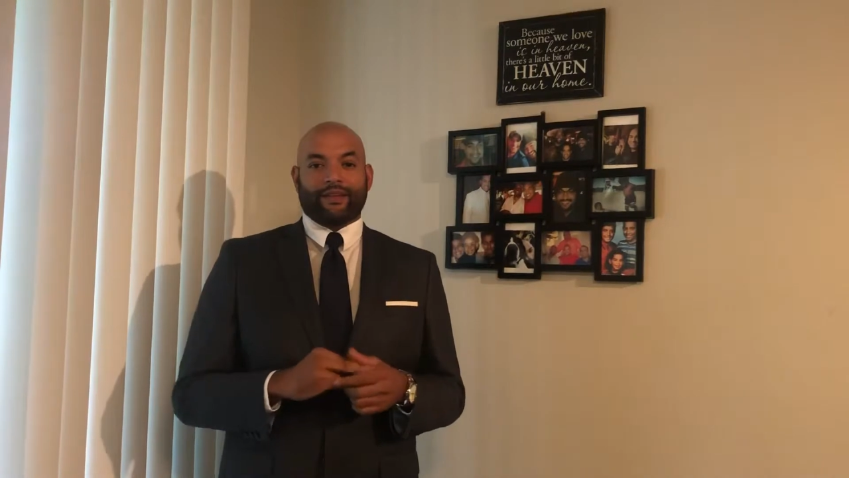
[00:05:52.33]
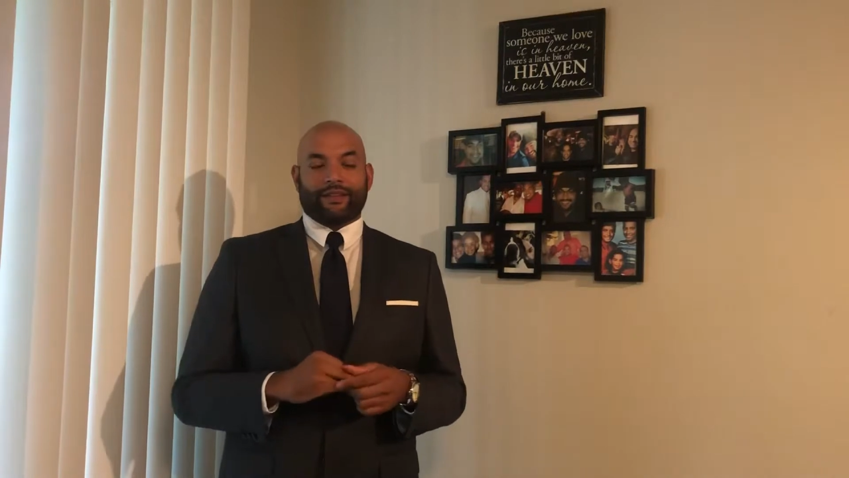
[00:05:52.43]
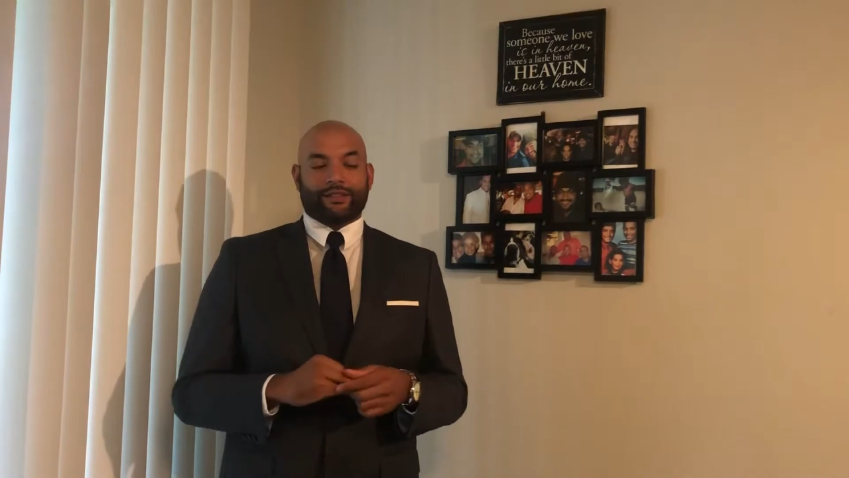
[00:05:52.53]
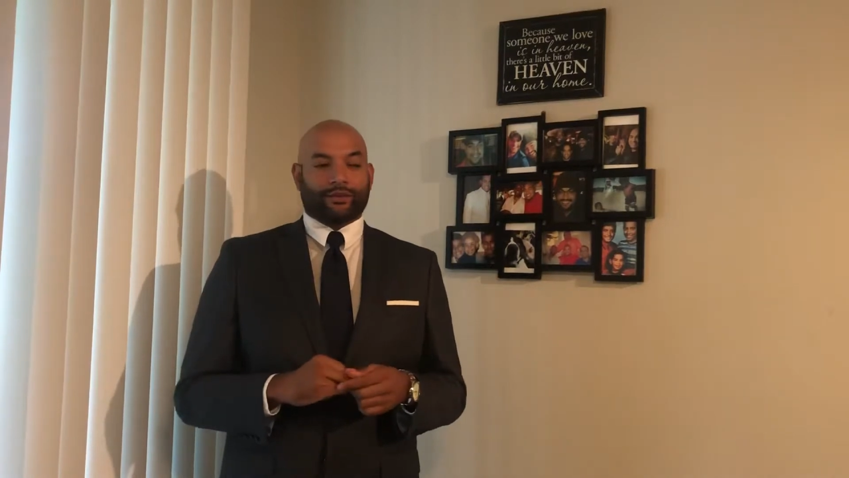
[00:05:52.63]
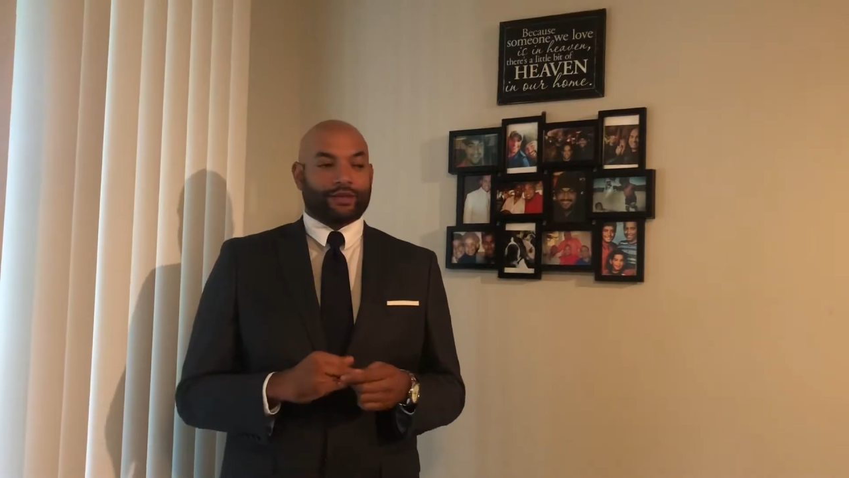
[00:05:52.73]

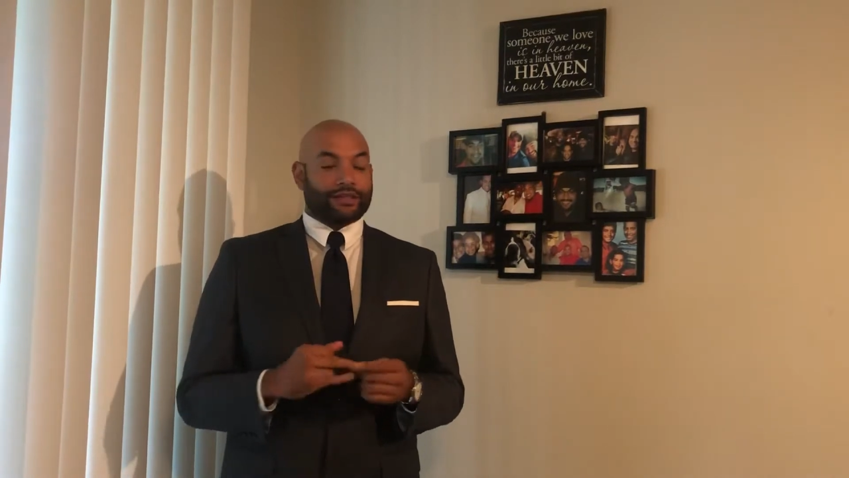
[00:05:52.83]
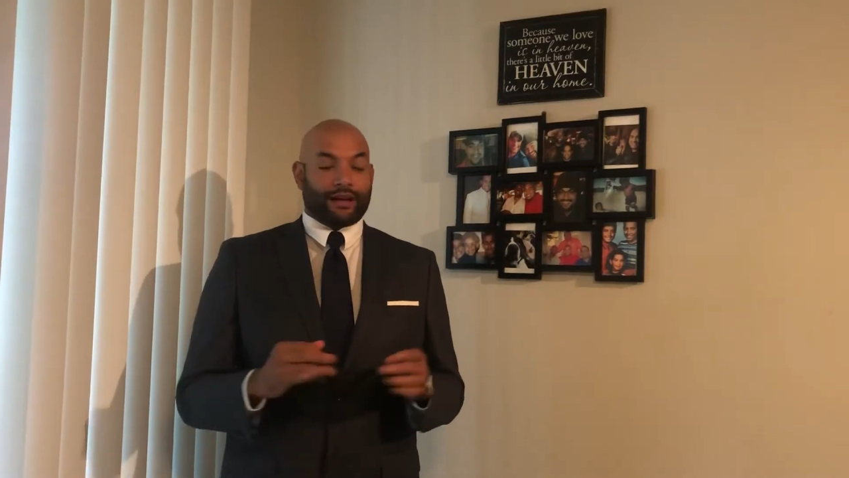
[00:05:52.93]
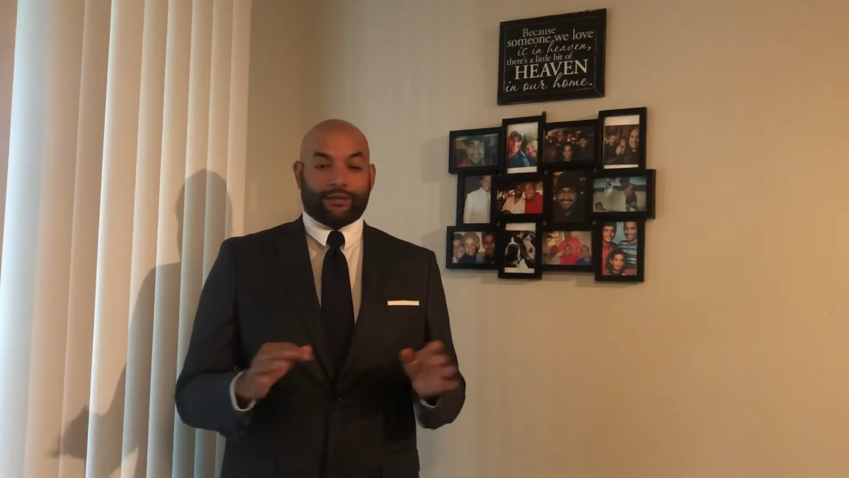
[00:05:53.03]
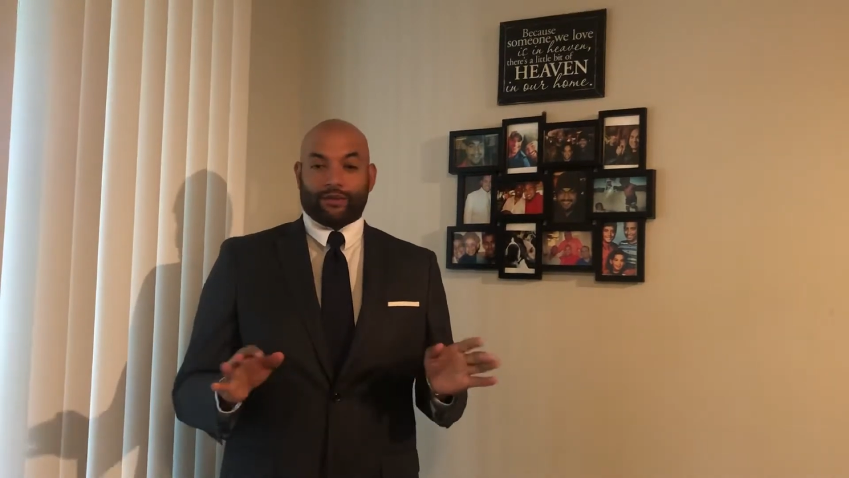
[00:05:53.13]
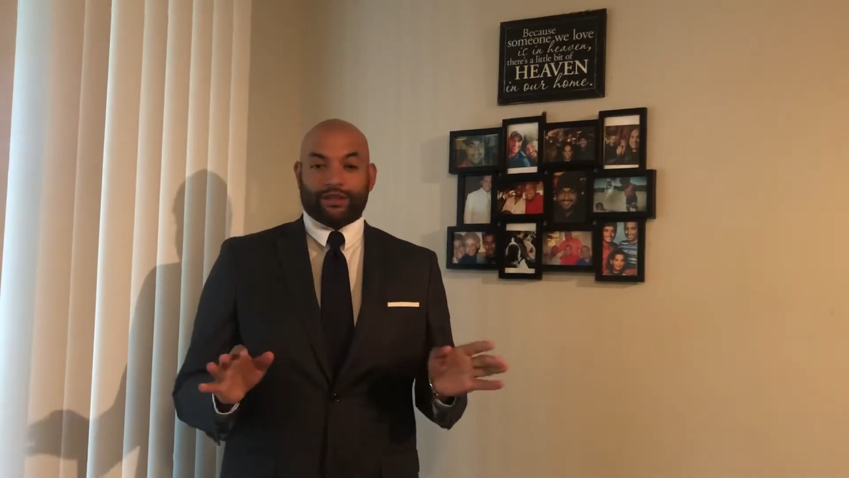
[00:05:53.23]
It's the only
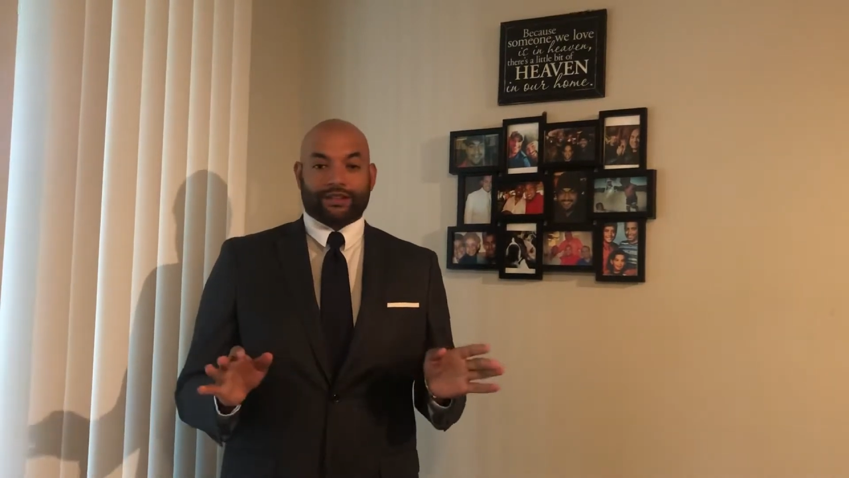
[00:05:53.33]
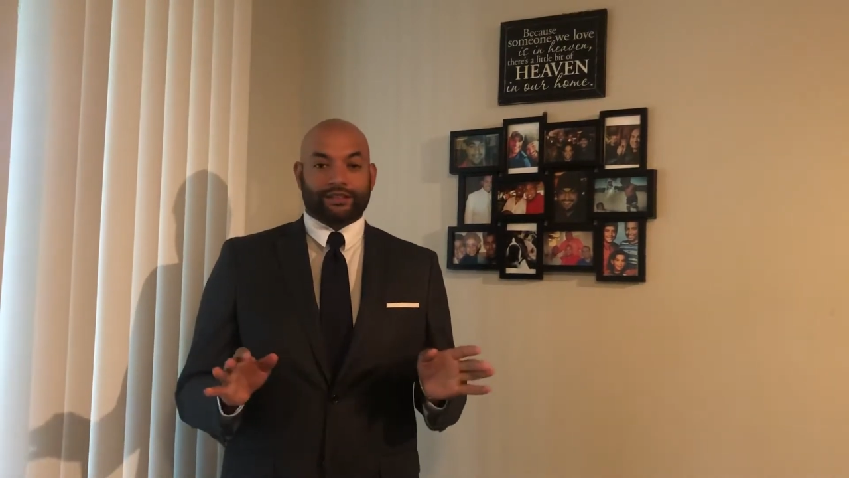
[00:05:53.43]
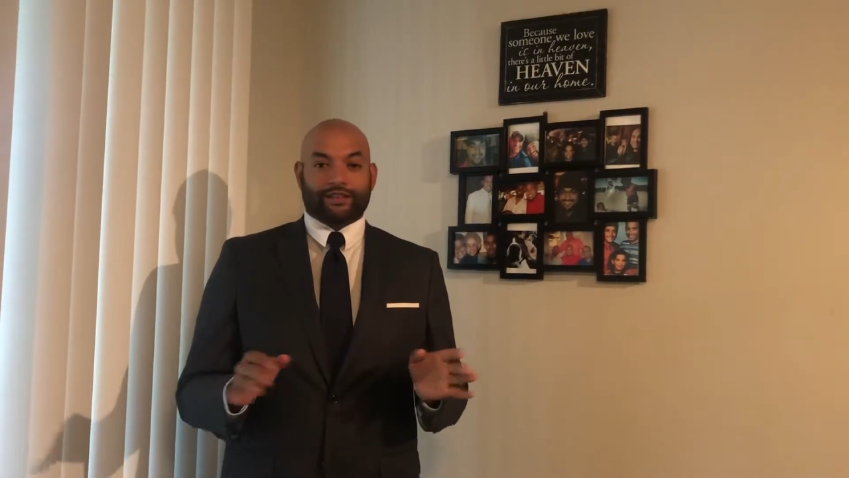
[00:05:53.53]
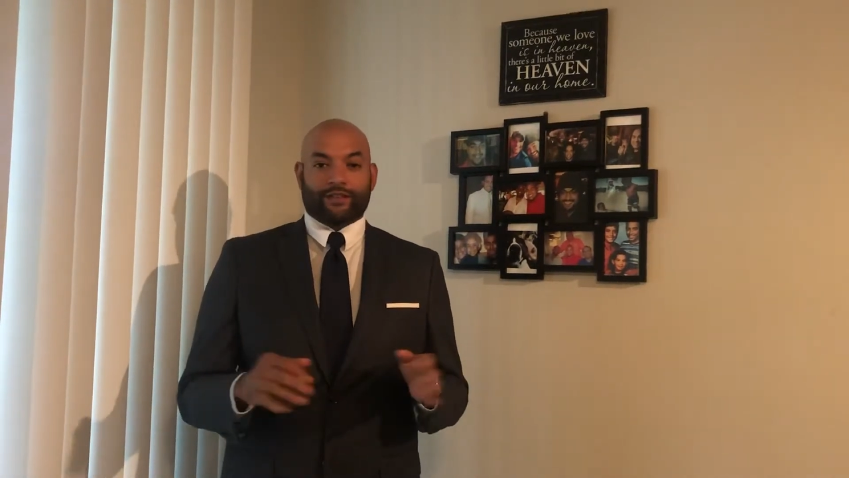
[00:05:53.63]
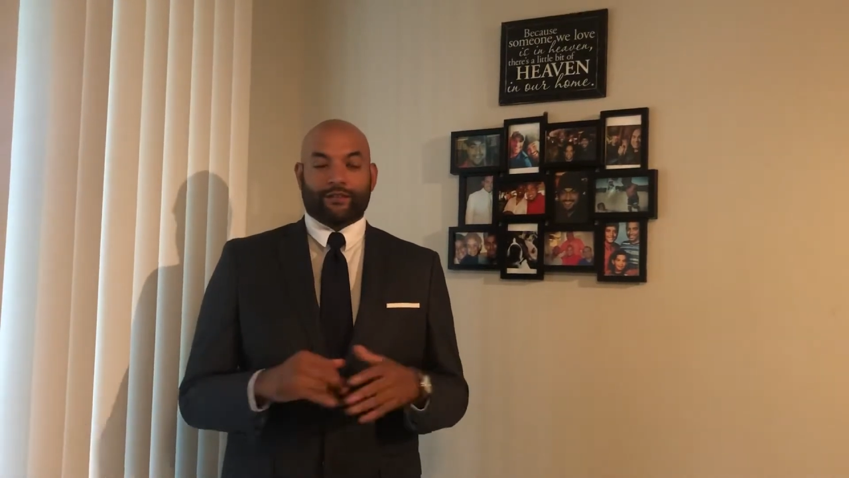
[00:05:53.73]
time the
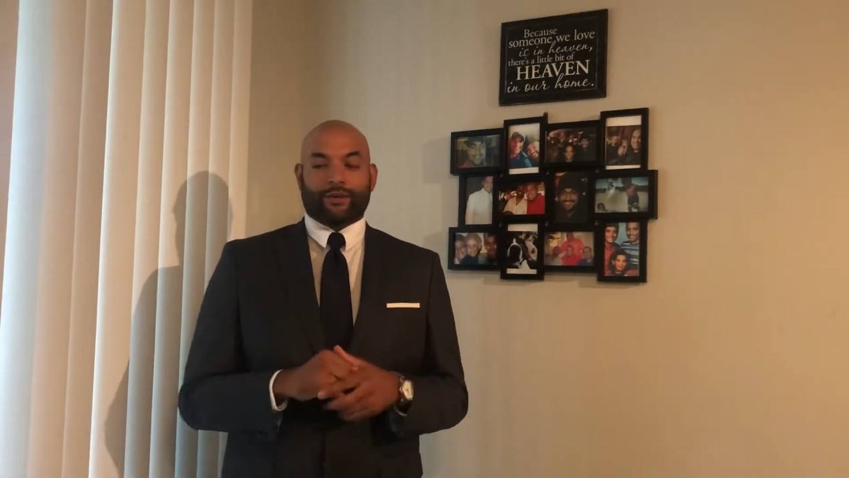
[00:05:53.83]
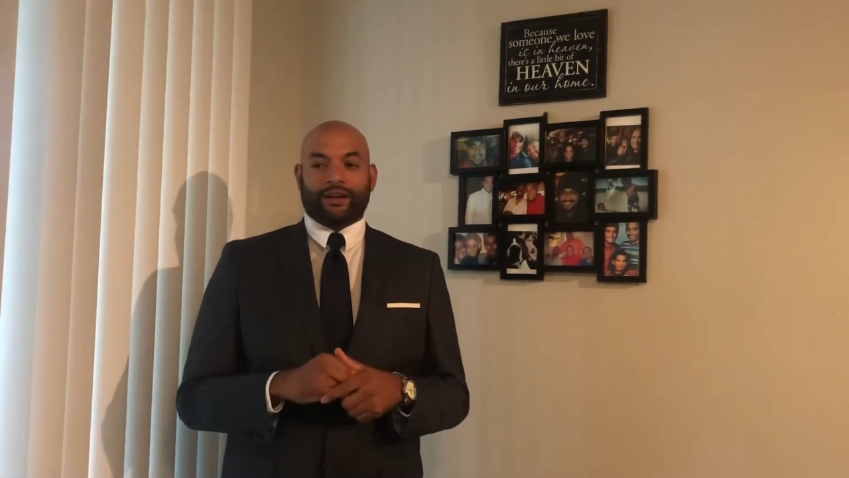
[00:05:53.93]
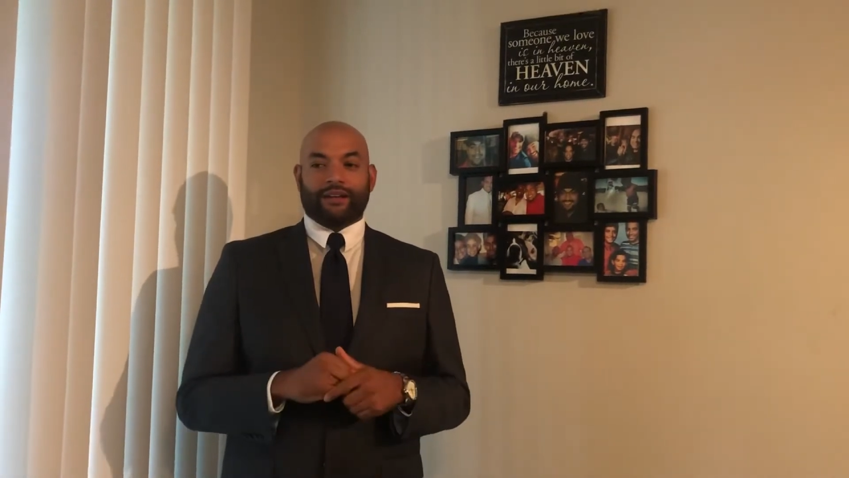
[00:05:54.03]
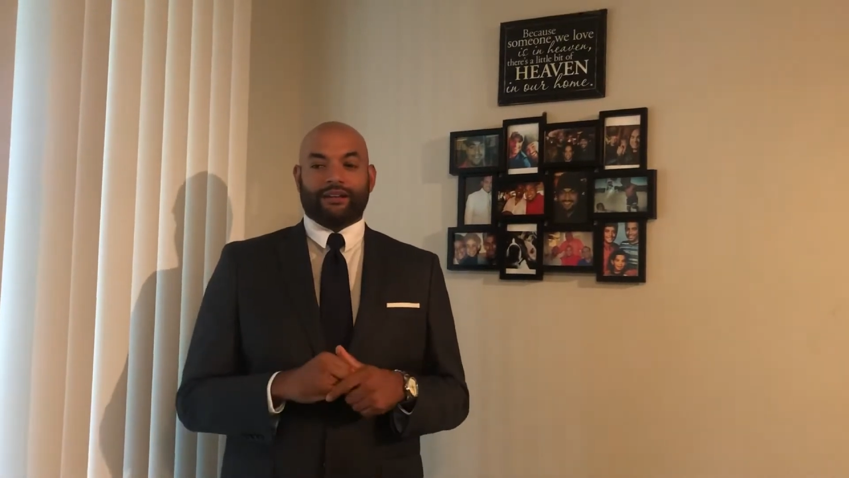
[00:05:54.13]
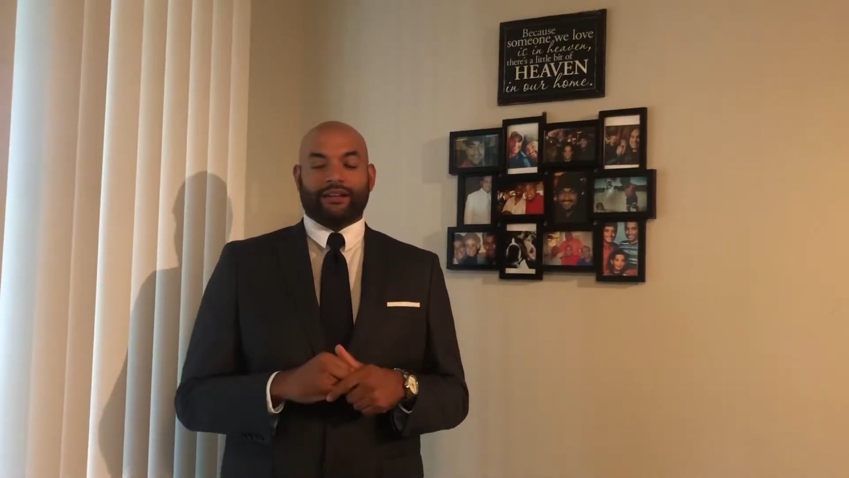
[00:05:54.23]
Redskins ever
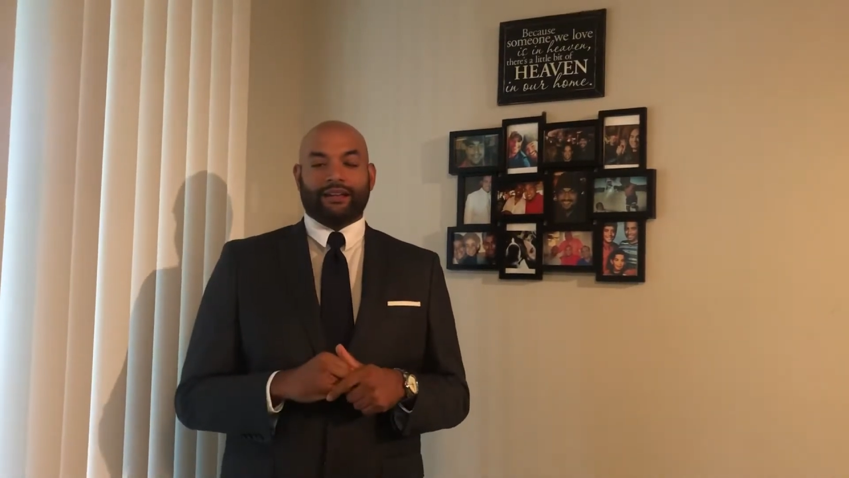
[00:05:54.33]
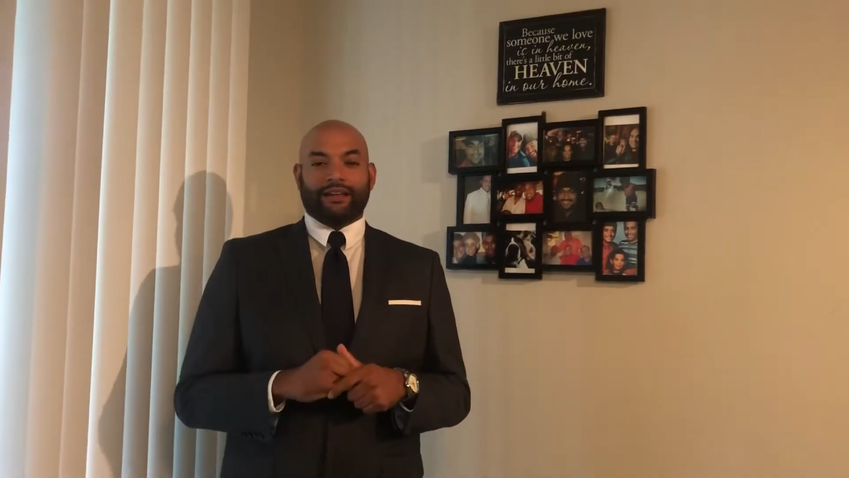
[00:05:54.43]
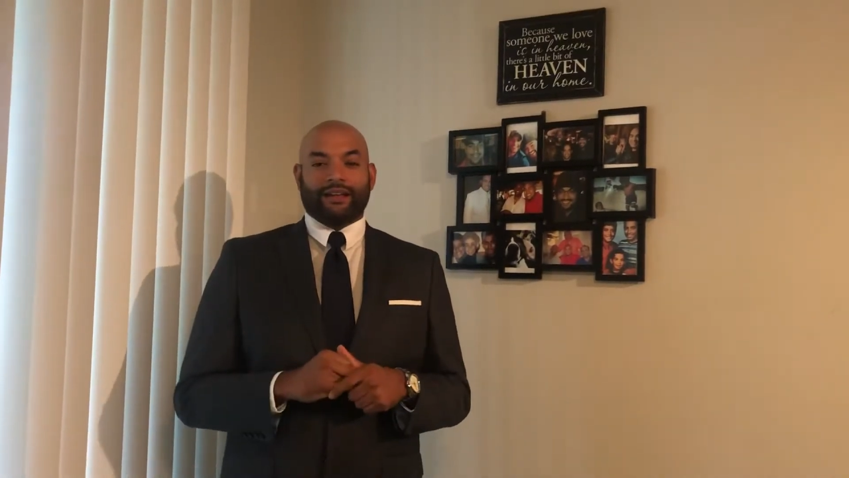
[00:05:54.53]
played